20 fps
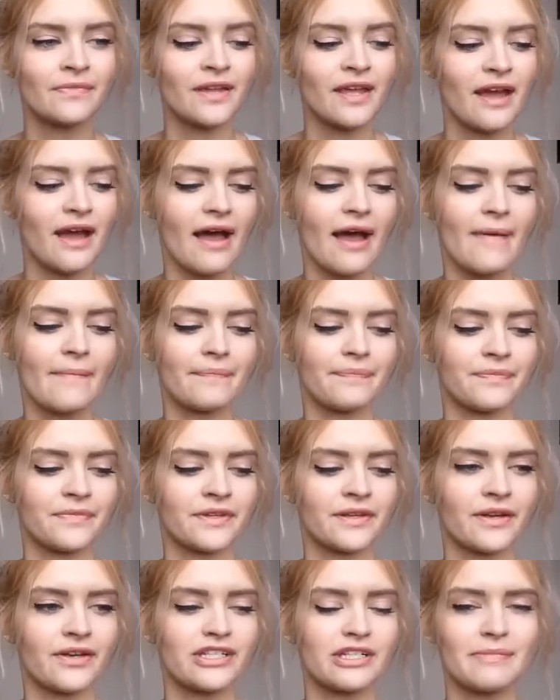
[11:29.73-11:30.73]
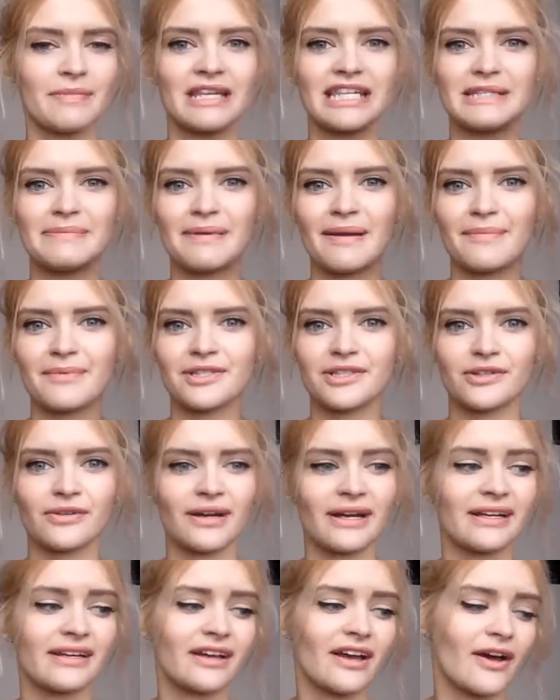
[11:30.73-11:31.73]
because you're meant to be able to
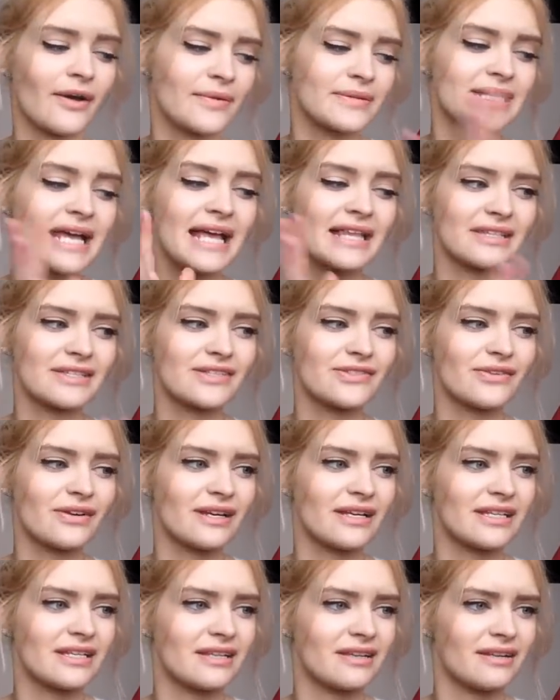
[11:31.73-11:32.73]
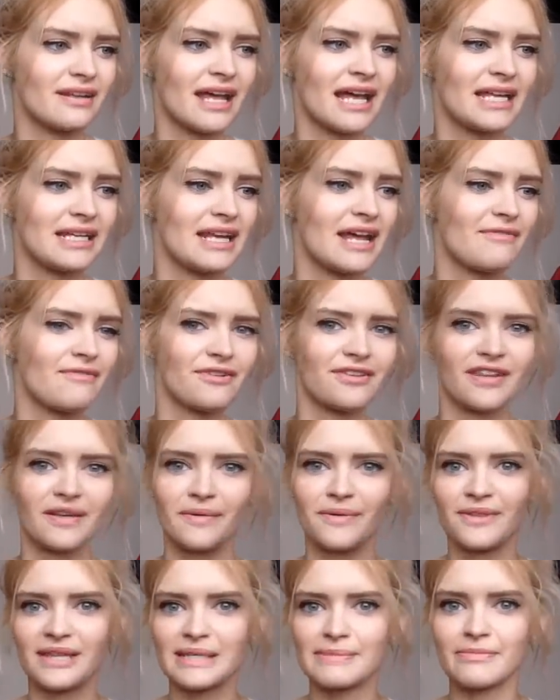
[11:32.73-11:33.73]
create curls and straighten and
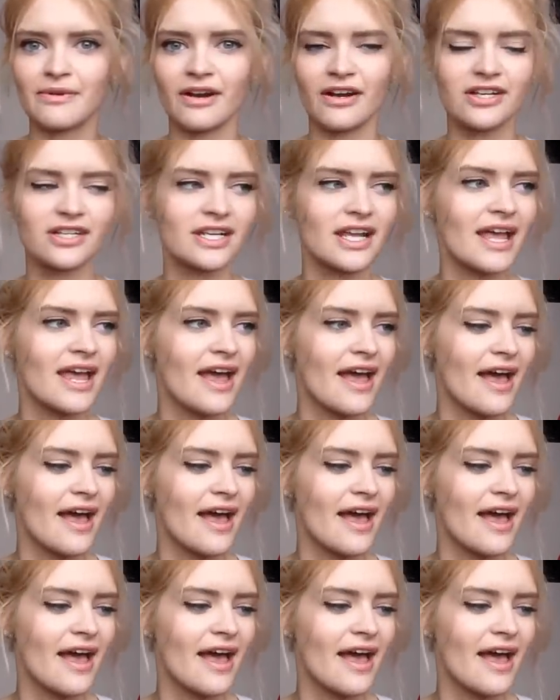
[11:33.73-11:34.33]
everything with this brush.